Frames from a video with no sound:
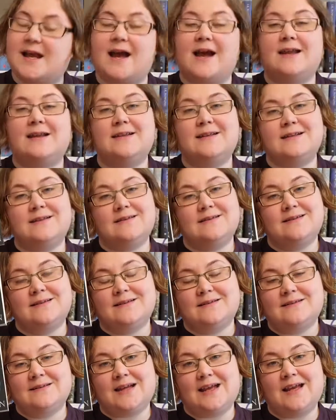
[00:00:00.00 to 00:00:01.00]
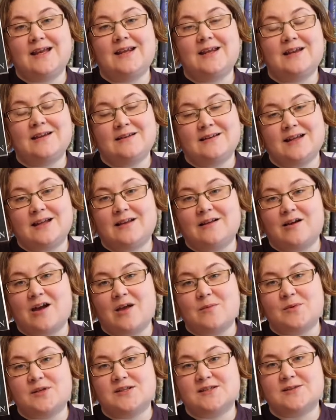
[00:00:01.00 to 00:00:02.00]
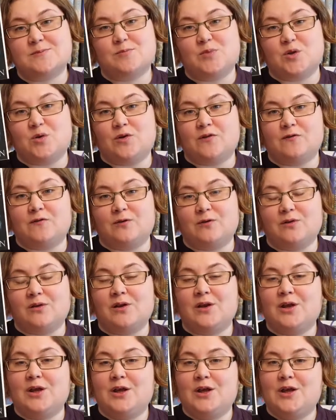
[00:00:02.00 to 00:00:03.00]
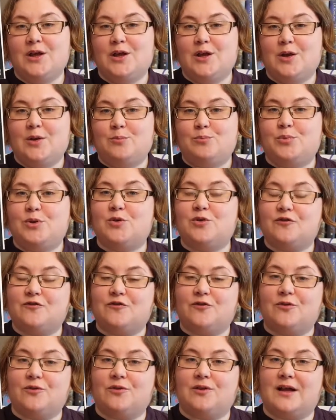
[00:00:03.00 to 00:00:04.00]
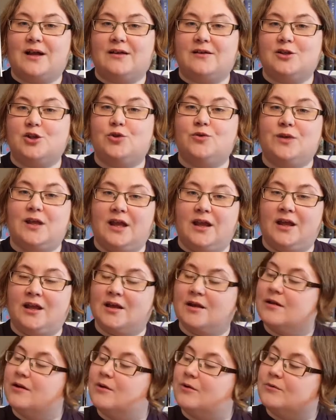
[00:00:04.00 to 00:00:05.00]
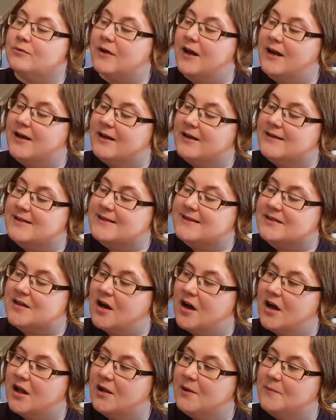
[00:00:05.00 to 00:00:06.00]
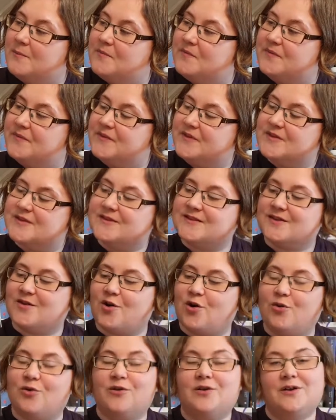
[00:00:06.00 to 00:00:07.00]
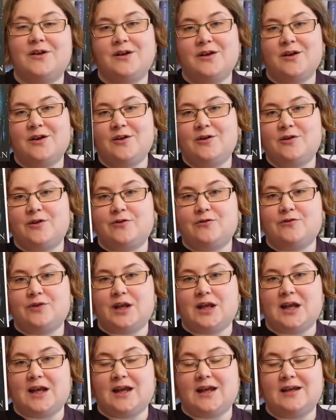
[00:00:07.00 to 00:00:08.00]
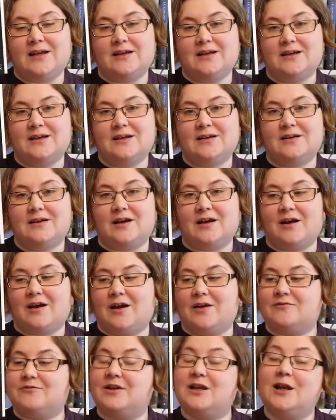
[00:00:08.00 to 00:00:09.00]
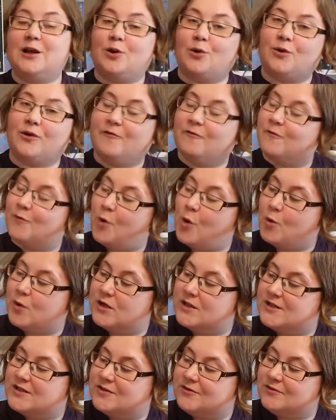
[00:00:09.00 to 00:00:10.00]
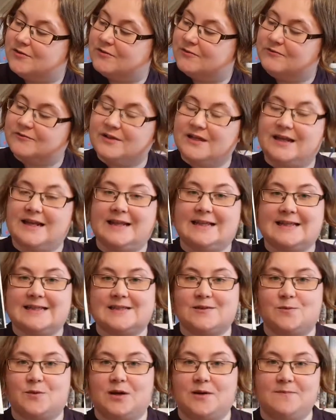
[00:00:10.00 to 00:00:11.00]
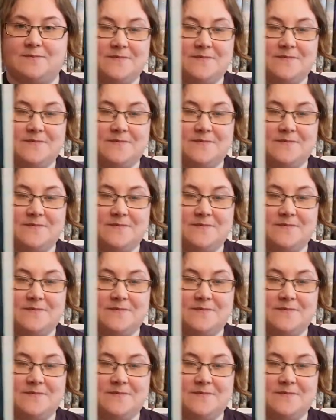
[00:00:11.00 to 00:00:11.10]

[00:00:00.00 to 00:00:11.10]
And in Neil Gaiman's beautiful and unique writing style. So really, really looking forward to reading this one.